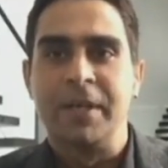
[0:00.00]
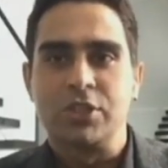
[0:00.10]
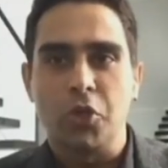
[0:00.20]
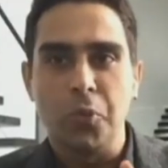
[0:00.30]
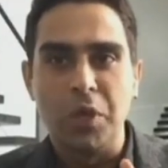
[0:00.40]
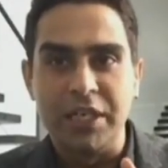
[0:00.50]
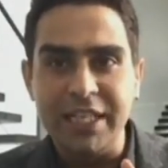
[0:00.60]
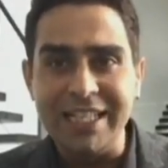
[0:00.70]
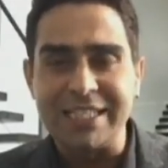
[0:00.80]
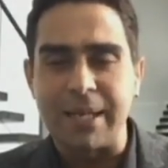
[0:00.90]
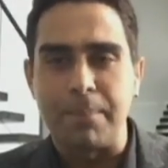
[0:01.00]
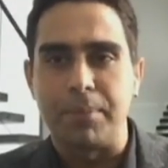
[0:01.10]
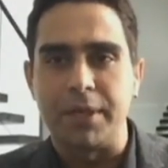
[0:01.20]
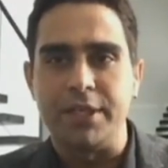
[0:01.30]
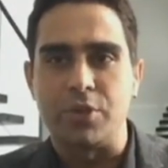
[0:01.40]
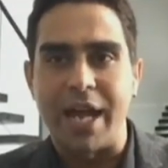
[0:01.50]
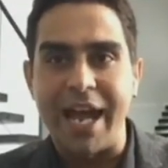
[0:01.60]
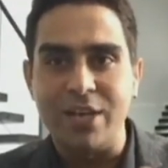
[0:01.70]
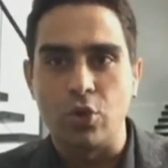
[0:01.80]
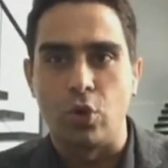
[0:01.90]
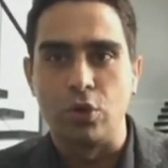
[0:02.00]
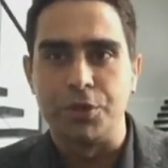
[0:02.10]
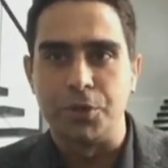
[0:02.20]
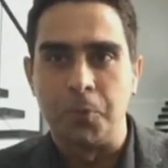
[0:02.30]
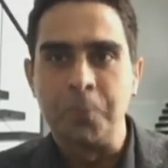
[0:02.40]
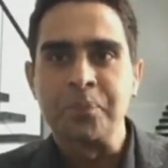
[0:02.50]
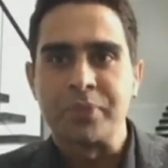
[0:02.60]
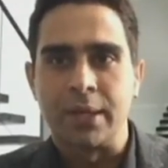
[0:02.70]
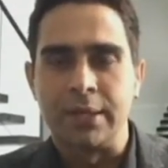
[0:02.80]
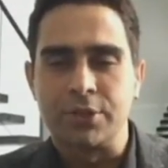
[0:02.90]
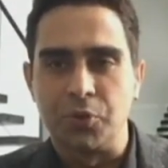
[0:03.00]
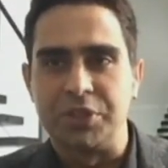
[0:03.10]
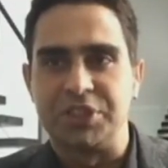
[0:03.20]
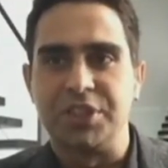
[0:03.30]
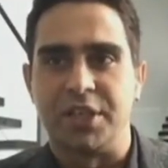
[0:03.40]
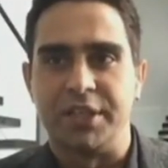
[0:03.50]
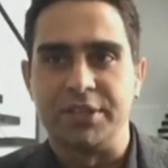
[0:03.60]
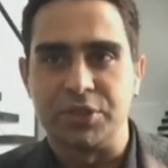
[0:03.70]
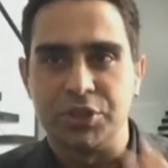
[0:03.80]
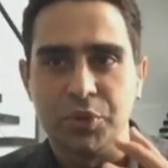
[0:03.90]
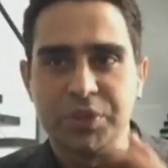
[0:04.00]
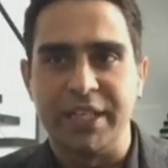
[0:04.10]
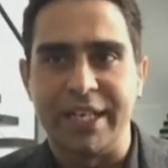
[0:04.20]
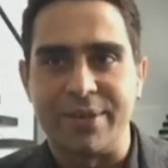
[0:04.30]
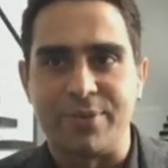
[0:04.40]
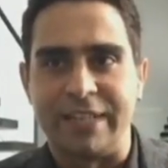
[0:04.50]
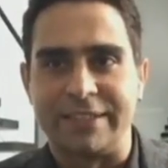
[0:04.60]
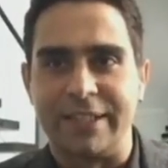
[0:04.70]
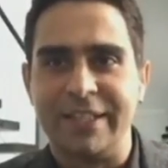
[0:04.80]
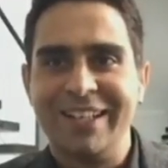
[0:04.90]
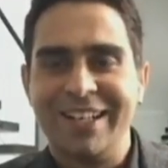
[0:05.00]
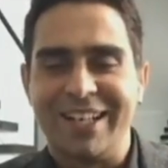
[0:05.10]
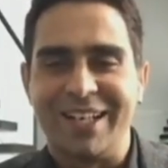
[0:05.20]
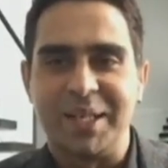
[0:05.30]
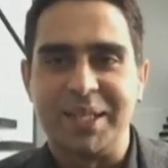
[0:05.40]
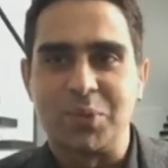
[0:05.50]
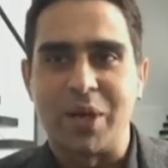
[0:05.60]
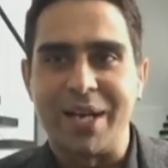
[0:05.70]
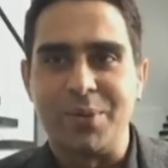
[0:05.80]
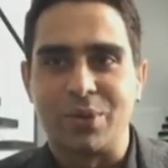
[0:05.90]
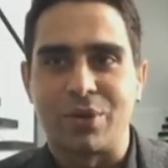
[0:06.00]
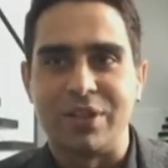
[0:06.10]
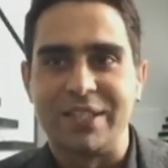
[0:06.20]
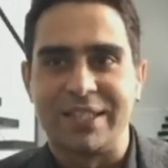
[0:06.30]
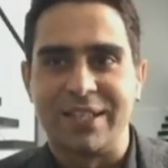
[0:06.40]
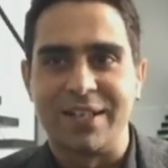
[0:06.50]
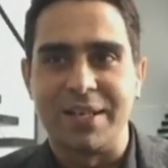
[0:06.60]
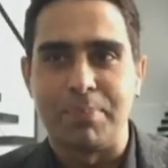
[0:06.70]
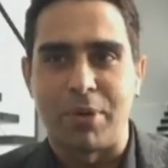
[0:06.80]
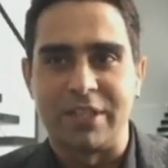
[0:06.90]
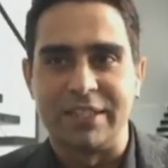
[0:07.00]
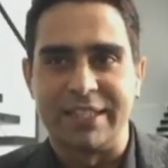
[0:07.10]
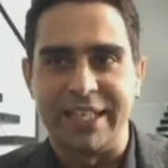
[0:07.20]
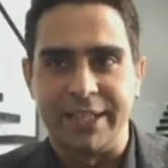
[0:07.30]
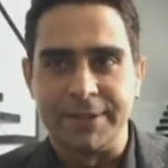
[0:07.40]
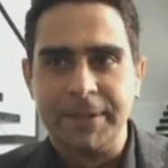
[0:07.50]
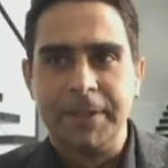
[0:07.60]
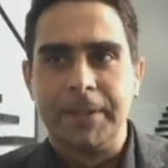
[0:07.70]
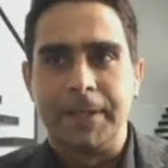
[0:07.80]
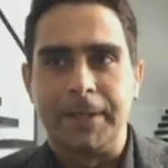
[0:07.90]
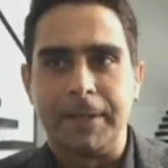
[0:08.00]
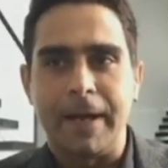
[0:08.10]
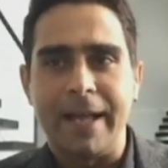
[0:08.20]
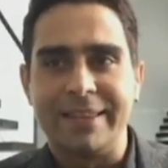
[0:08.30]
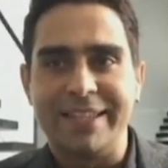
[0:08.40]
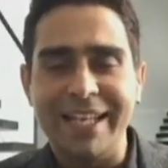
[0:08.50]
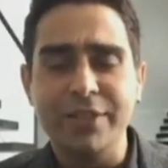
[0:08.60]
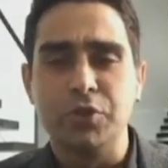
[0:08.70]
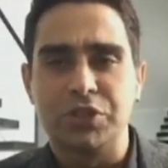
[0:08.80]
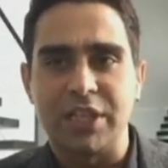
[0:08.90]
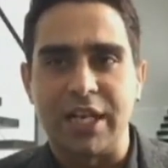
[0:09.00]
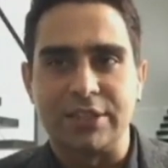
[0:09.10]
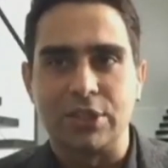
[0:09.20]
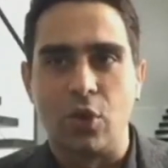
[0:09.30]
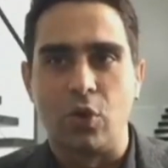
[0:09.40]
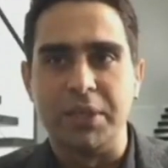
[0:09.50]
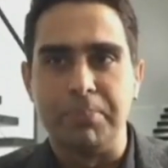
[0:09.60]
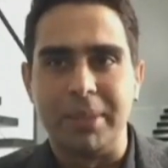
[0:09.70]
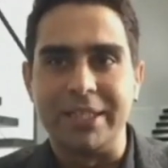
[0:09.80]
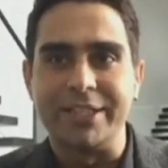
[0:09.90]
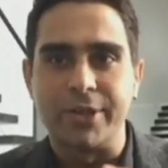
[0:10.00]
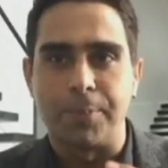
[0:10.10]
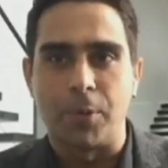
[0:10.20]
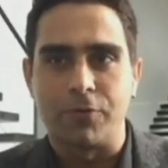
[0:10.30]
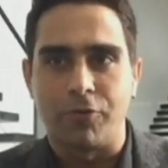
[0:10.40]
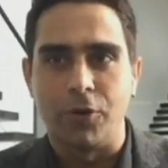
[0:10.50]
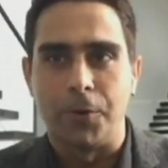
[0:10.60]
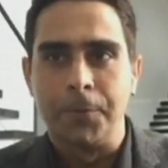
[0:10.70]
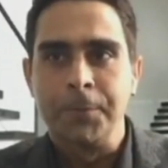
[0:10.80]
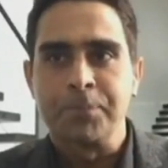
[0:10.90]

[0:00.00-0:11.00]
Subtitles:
So you will need somebody to handhold you through this journey. So choosing an advisor is what I would call the third important thing. And then you start slowly building your portfolio.